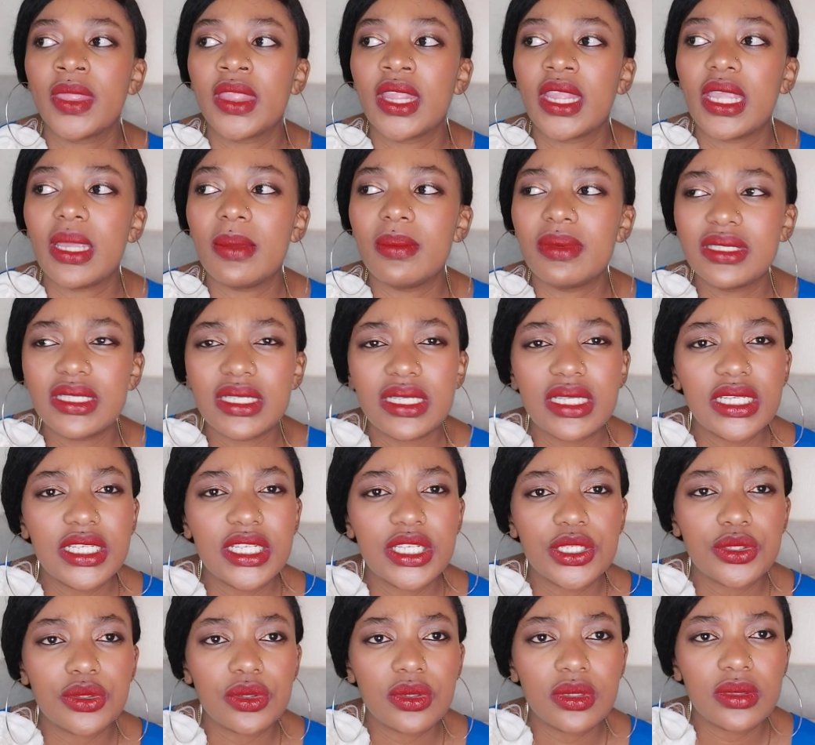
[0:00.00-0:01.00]
Immediately she
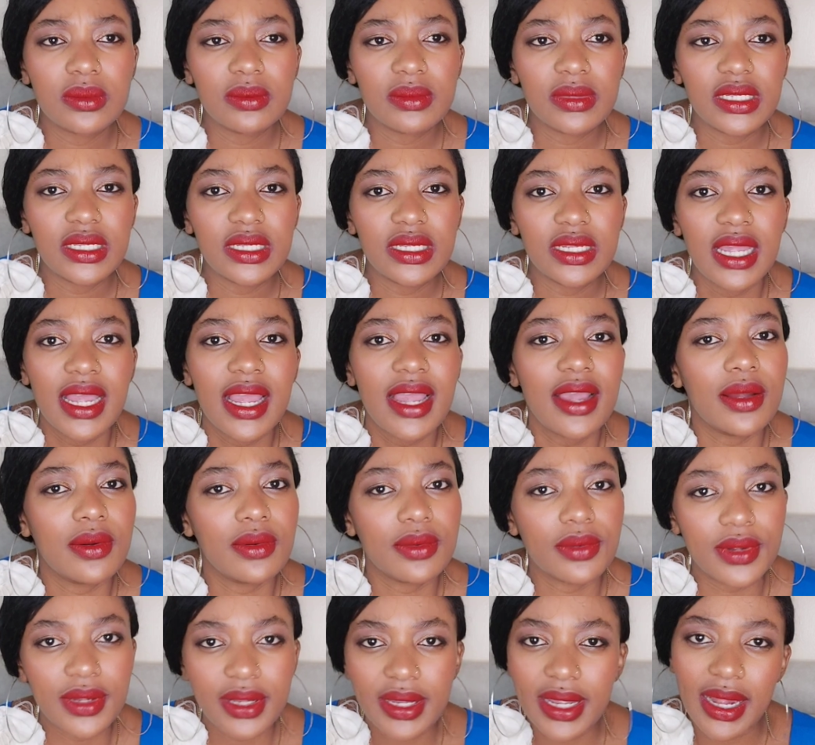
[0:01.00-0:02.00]
told me
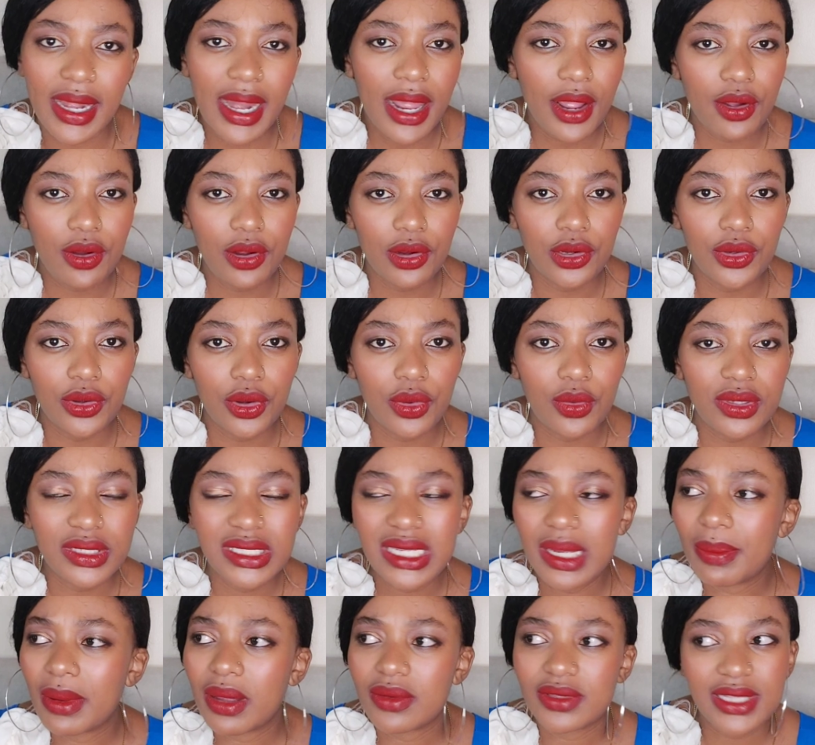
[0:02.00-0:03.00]
can I call you on
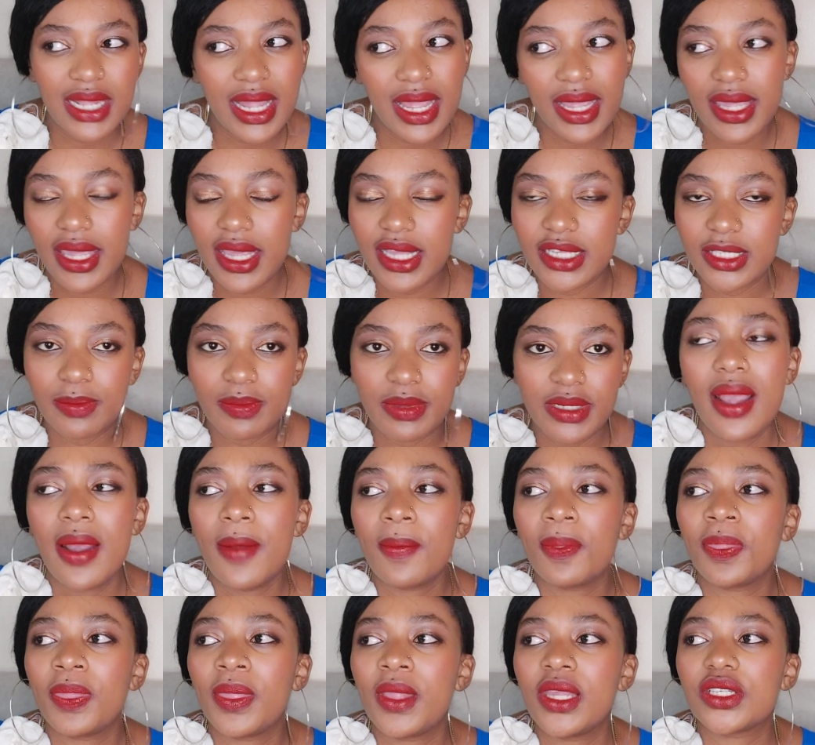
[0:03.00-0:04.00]
WhatsApp? I was like, yes, please
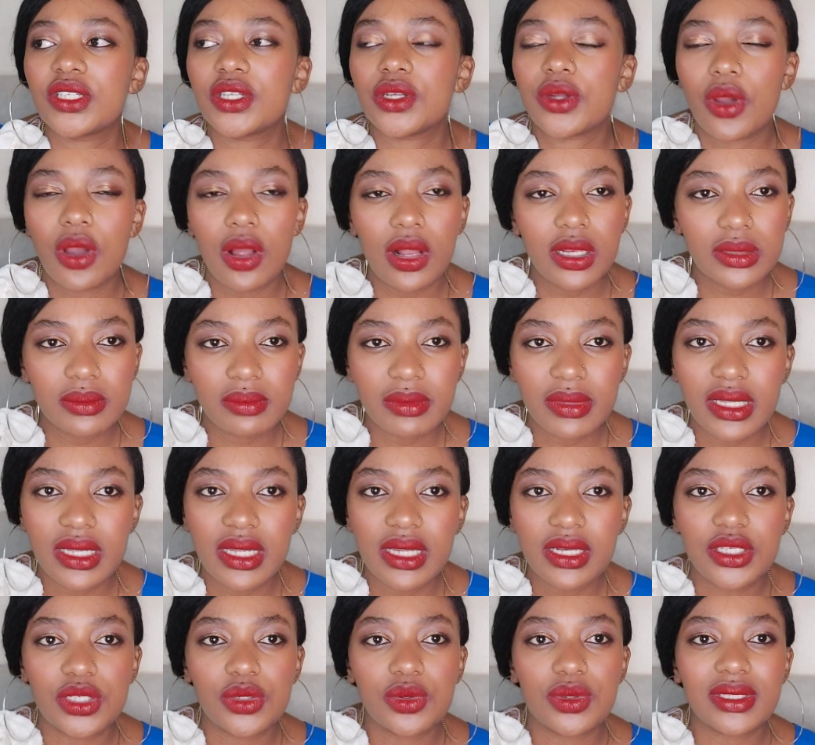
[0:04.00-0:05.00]
call. She called me
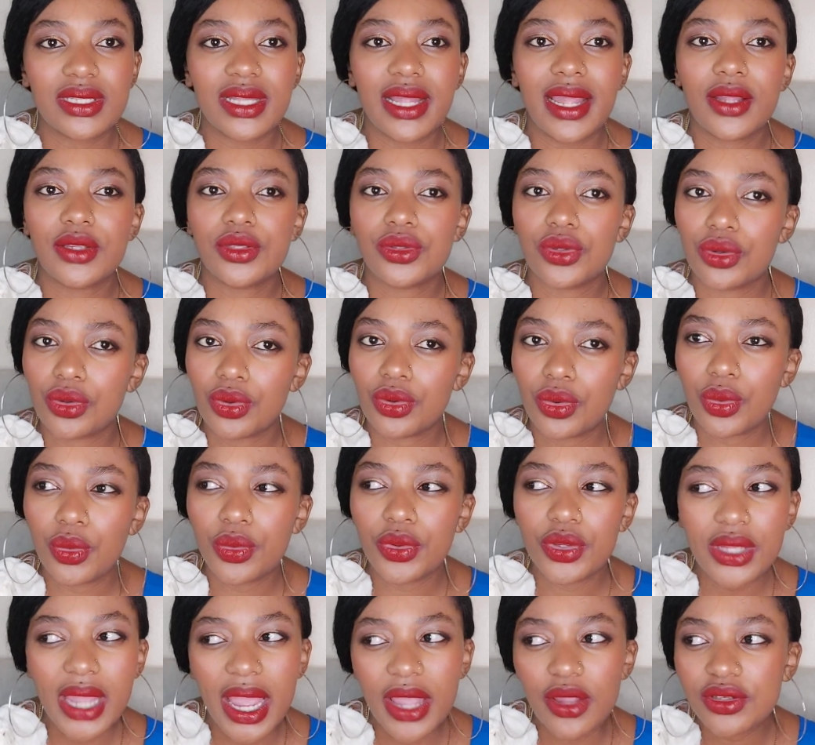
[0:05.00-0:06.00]
and she was like, so
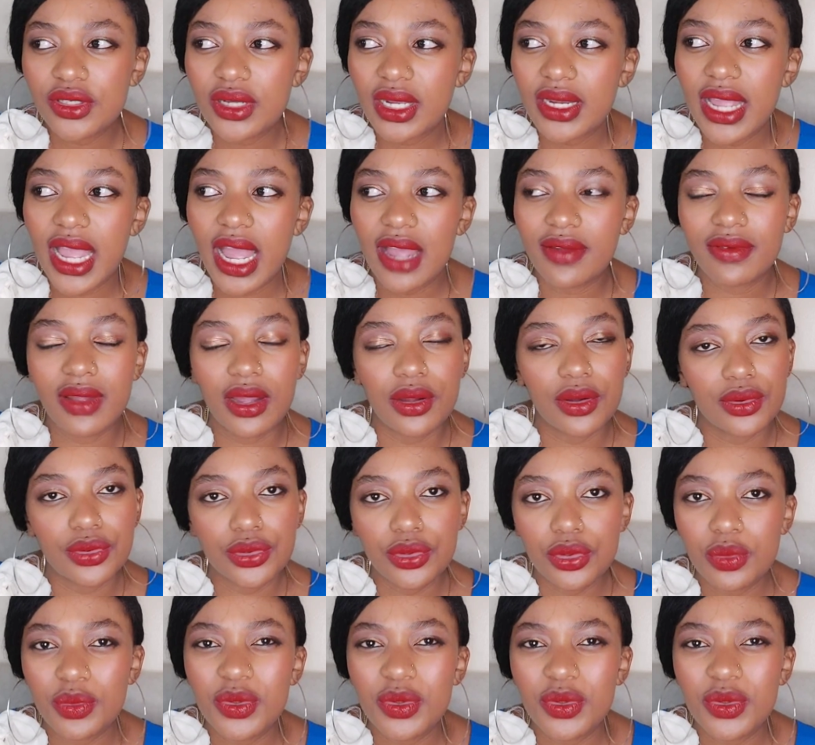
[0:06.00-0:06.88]
we I usually have a group.